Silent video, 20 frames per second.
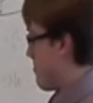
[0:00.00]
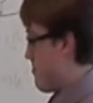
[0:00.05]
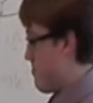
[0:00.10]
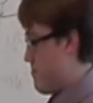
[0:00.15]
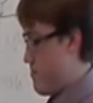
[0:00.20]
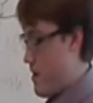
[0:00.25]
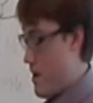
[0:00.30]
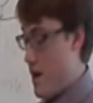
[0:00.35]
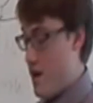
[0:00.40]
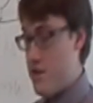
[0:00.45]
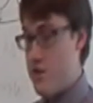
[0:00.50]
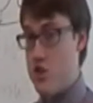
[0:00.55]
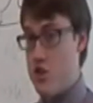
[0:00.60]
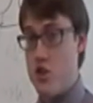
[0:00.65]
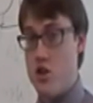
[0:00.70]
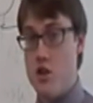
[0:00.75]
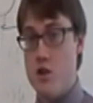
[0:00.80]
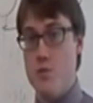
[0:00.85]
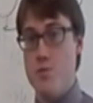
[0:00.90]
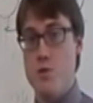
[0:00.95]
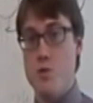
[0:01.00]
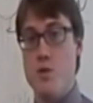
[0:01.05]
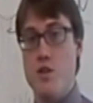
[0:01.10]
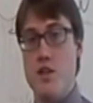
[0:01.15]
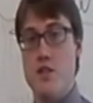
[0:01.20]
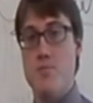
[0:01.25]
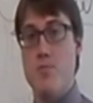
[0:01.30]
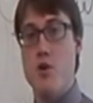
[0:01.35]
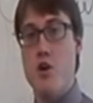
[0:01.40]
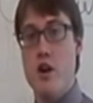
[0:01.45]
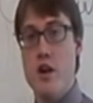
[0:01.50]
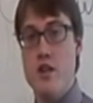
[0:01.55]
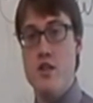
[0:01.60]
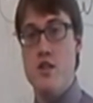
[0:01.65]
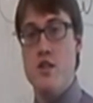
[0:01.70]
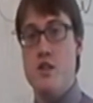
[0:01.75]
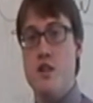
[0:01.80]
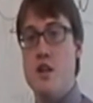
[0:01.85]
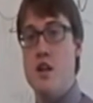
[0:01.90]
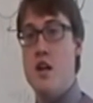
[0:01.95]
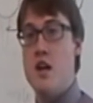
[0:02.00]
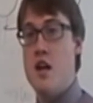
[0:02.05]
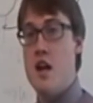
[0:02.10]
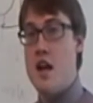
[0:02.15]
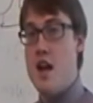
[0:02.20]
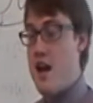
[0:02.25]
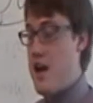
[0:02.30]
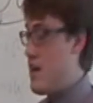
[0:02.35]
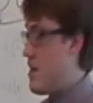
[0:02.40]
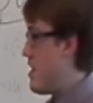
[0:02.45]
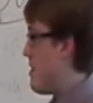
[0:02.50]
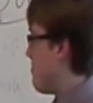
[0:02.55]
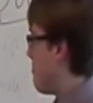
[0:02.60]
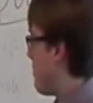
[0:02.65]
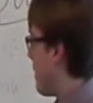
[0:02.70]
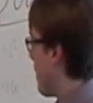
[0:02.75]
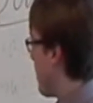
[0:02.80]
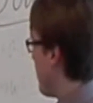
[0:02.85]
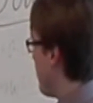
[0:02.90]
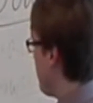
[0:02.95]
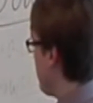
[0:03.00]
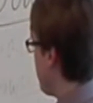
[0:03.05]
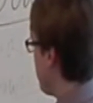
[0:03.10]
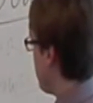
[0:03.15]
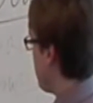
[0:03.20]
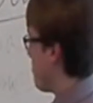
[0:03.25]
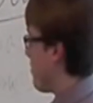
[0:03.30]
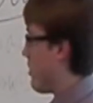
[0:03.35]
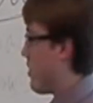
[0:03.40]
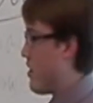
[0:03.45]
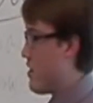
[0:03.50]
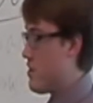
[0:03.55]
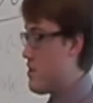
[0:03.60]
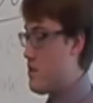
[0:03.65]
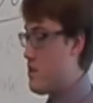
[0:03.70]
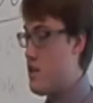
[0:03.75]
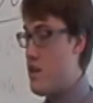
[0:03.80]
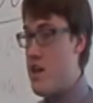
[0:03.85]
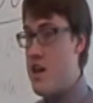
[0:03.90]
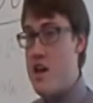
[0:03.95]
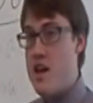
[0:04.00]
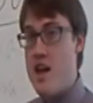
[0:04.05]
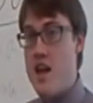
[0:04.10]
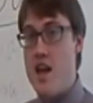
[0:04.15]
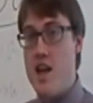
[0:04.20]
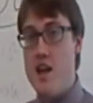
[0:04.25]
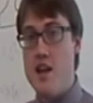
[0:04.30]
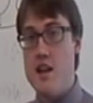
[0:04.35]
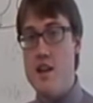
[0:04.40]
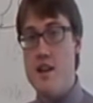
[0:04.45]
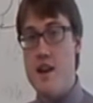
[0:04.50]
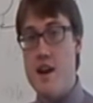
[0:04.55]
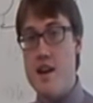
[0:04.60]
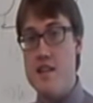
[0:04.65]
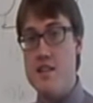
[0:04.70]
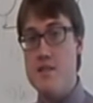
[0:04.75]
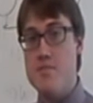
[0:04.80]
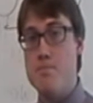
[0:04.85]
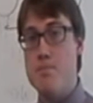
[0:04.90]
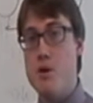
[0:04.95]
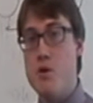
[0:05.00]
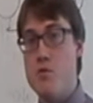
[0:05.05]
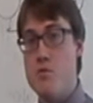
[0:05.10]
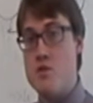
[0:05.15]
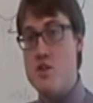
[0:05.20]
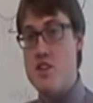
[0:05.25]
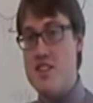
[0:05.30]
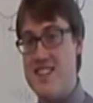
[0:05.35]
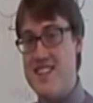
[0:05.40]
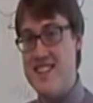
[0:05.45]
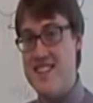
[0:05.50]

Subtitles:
bad terms with his boss, and he buys his boss a nice boat.